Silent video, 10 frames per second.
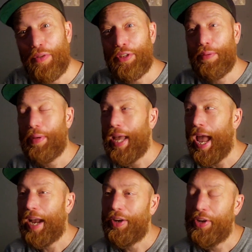for it to be a
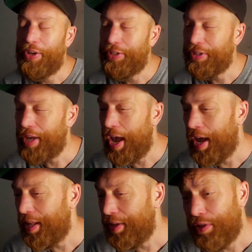Hagler-Hearns,
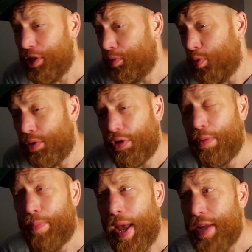and it just wasn't
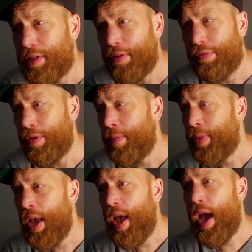competitive.
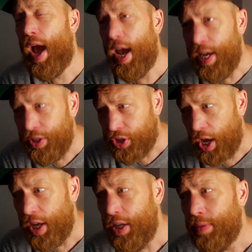
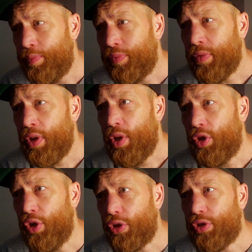AJ
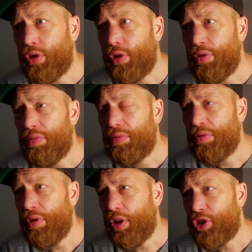looked
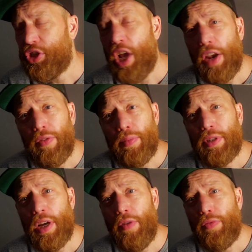a shell of
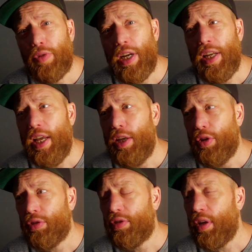himself, really. He
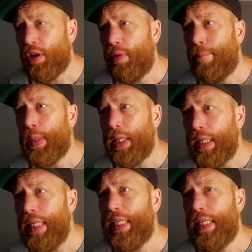looked
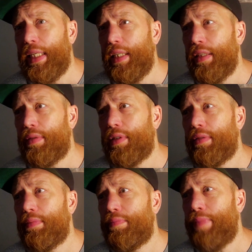completely
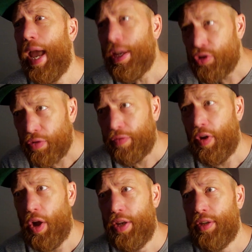
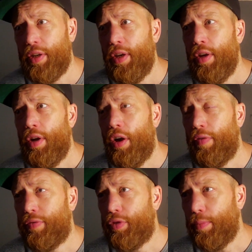petrified
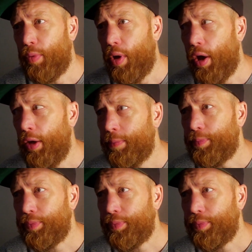of Dubois.